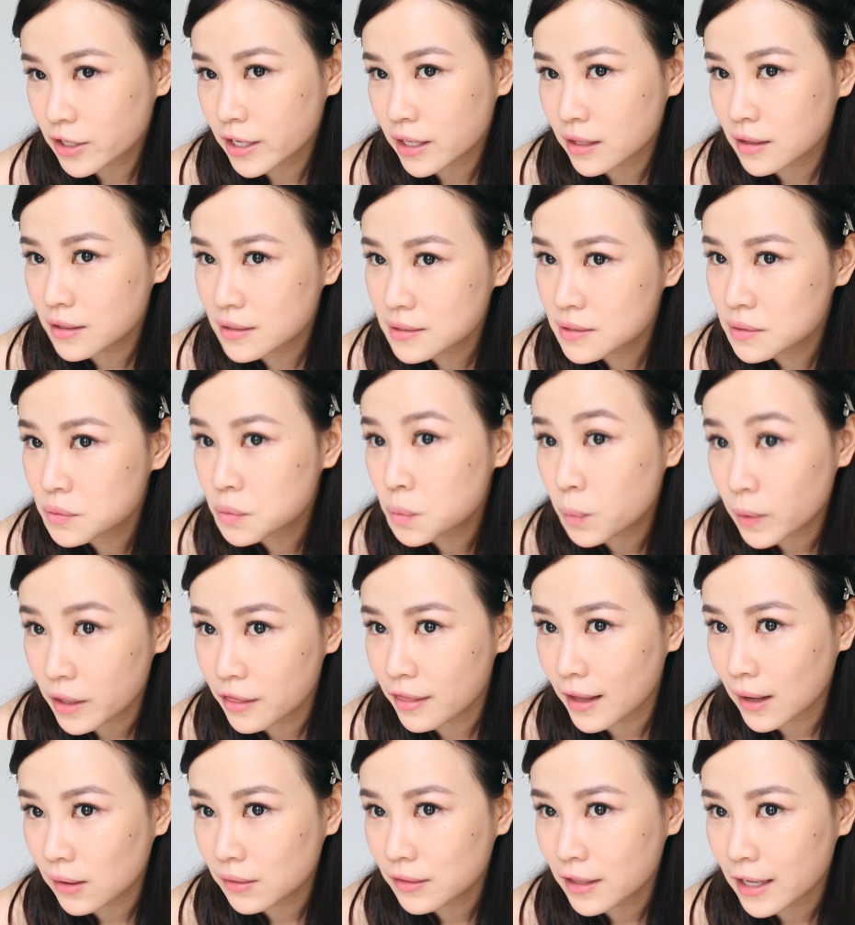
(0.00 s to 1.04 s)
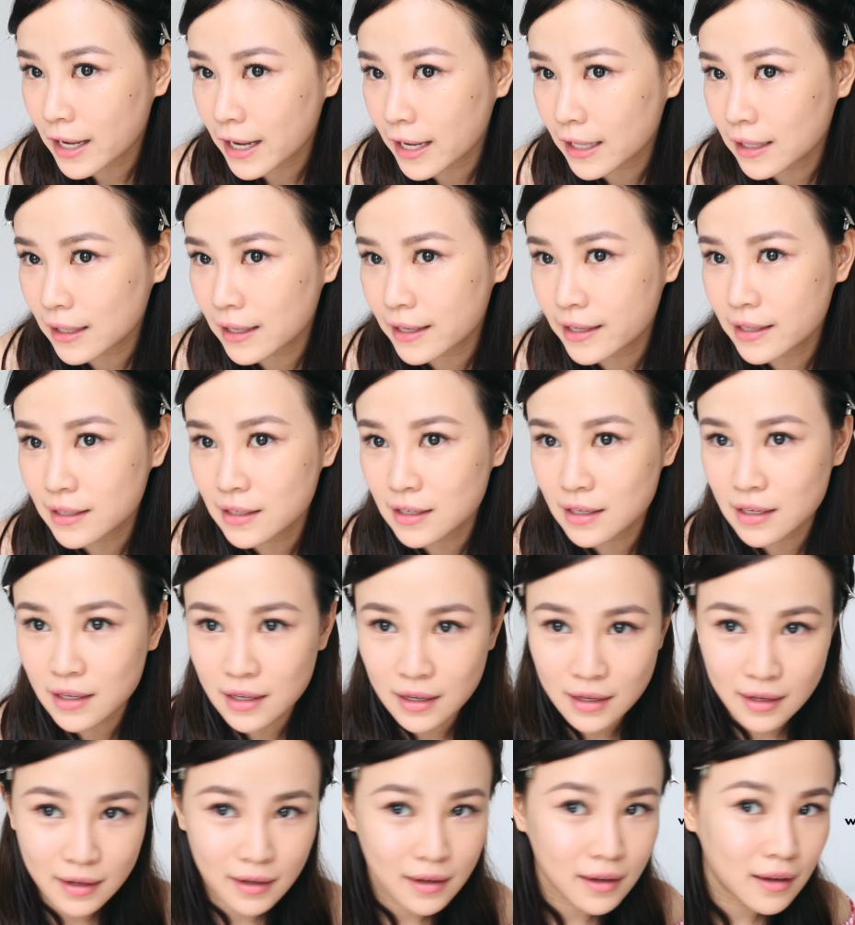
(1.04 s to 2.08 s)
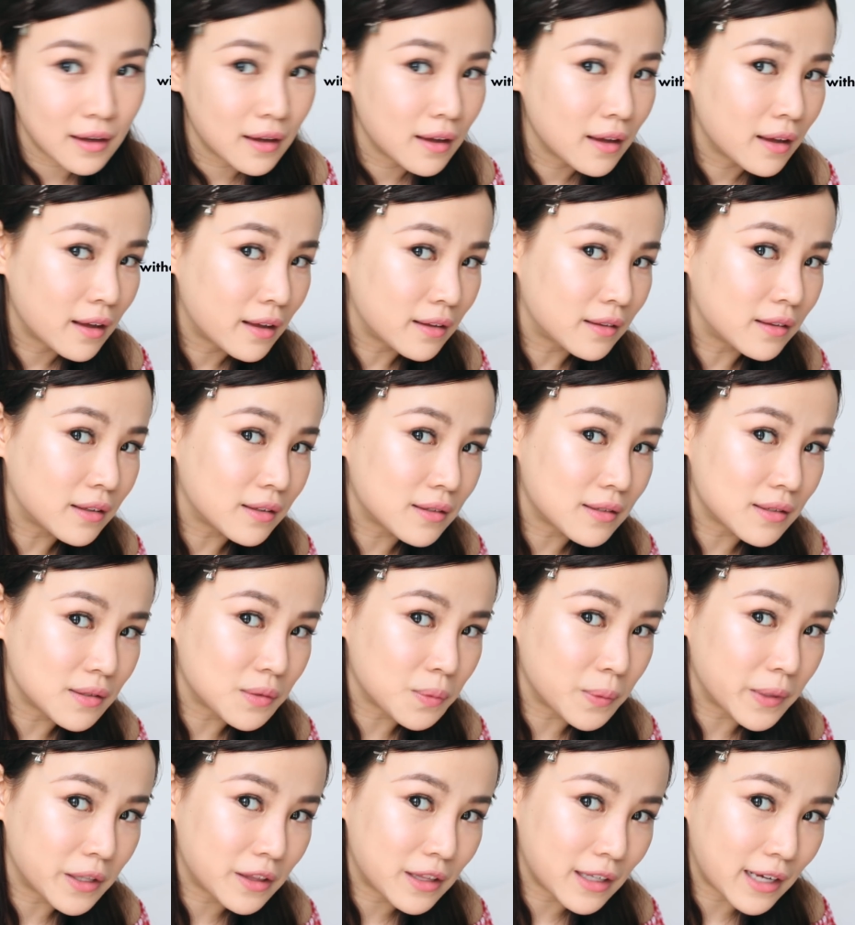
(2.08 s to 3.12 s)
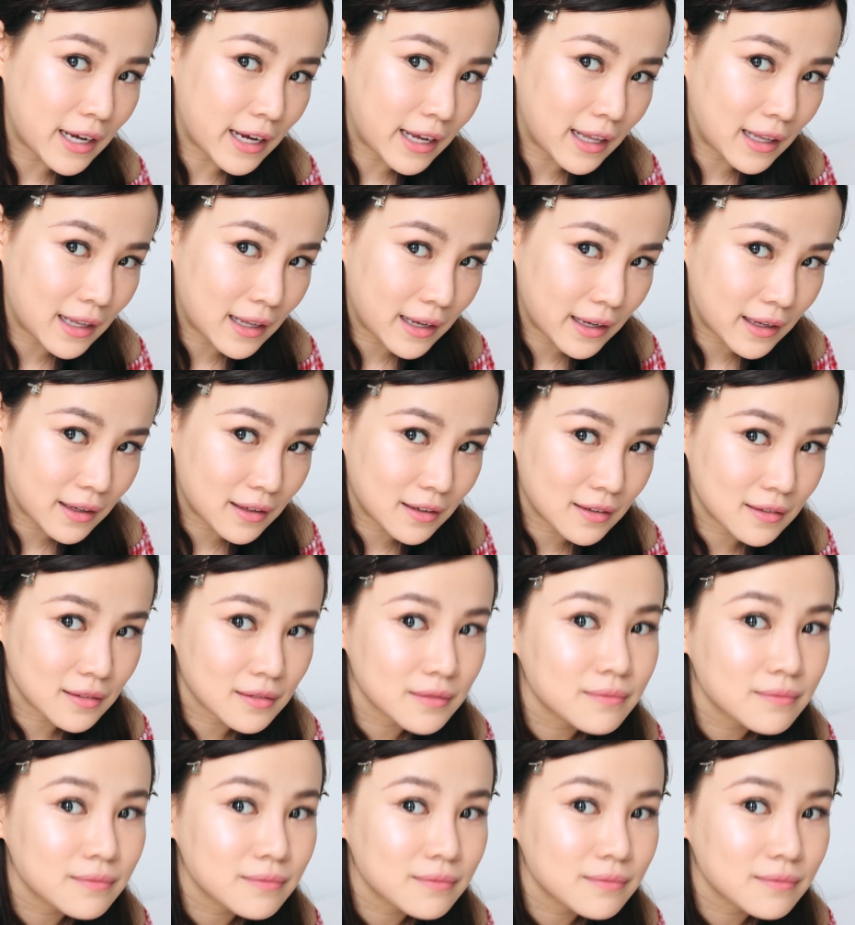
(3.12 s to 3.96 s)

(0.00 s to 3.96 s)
Okay, this is without the highlight. And this is with the highlight.